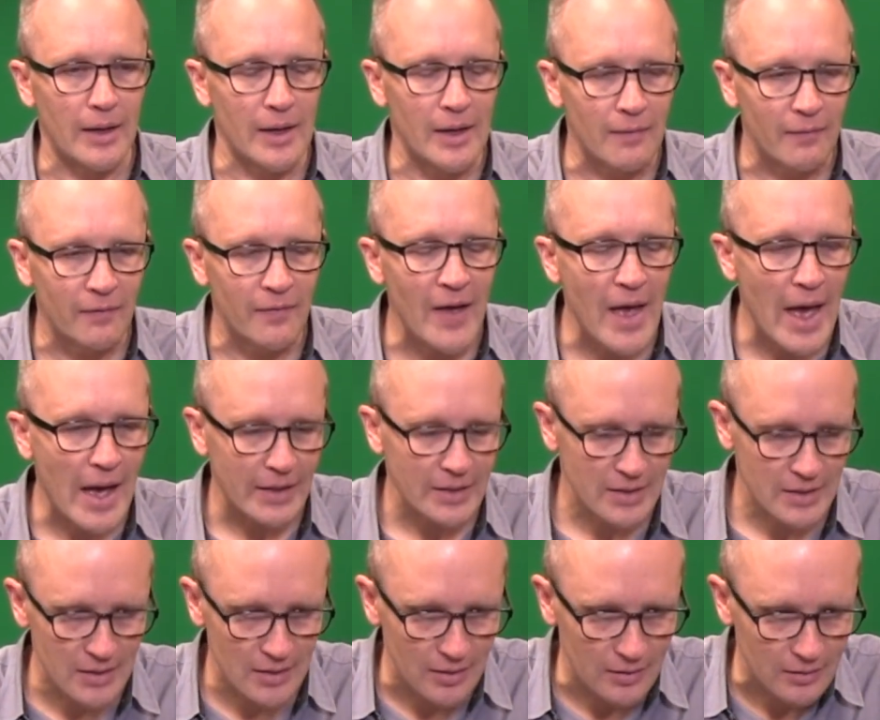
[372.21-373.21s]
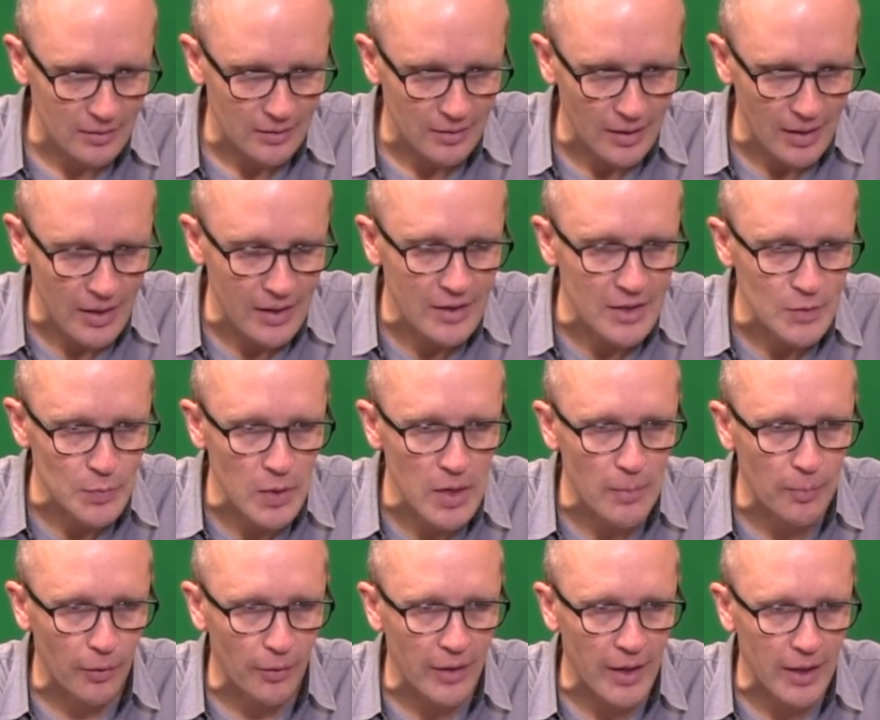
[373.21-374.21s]
invest in these
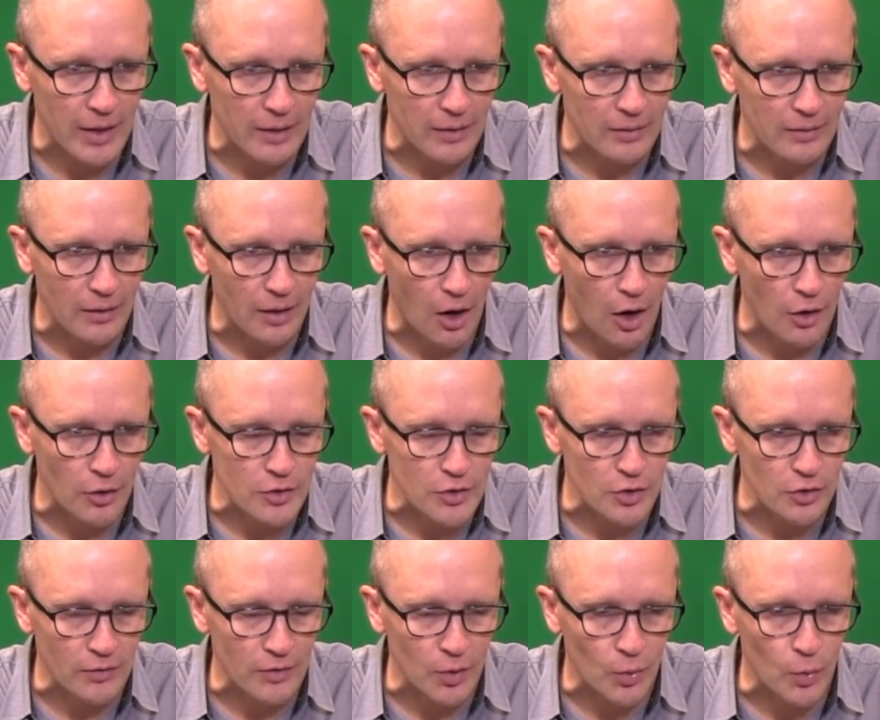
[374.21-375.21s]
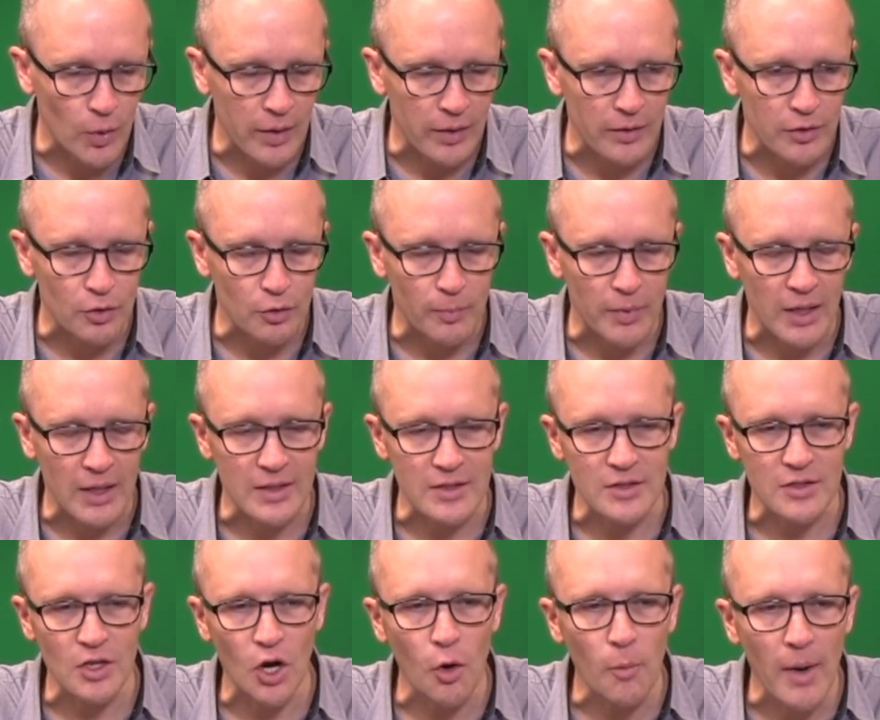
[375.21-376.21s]
people that are serving with you,
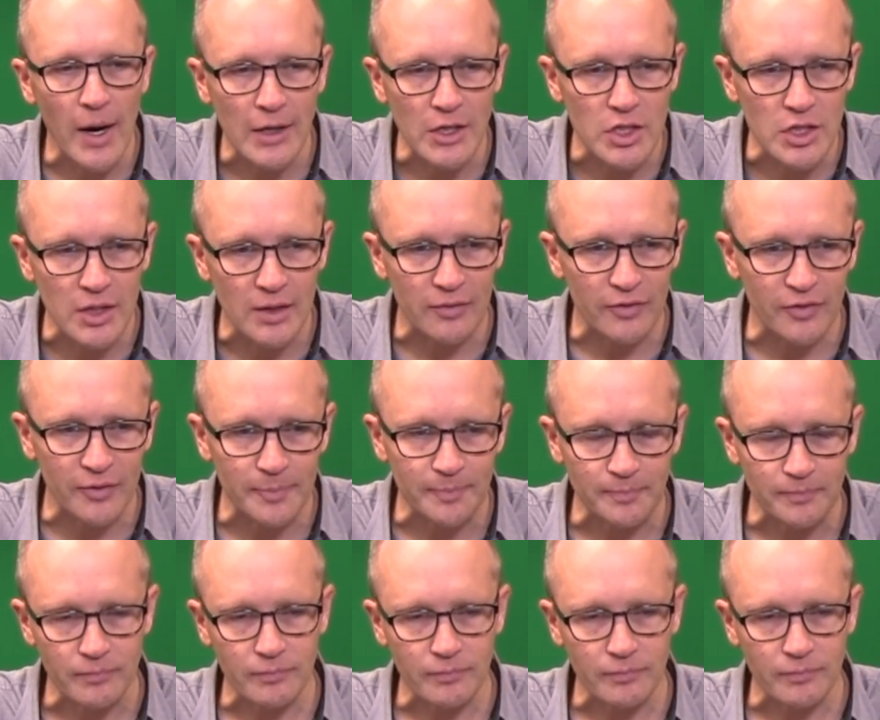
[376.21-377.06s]
because so much of